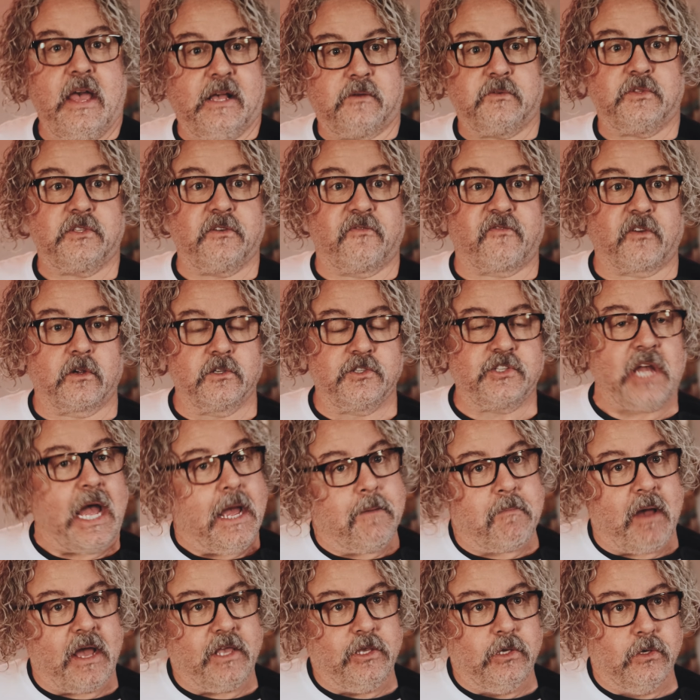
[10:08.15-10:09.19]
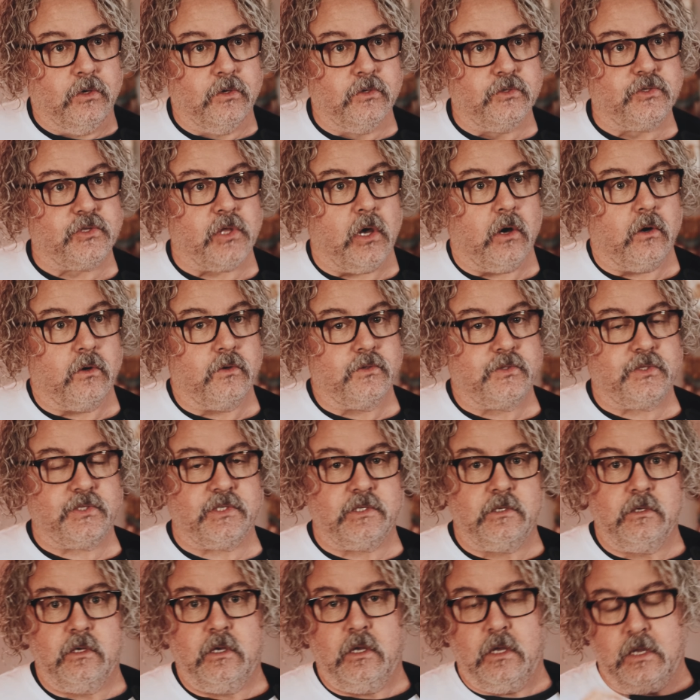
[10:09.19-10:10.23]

that was the first time I used those.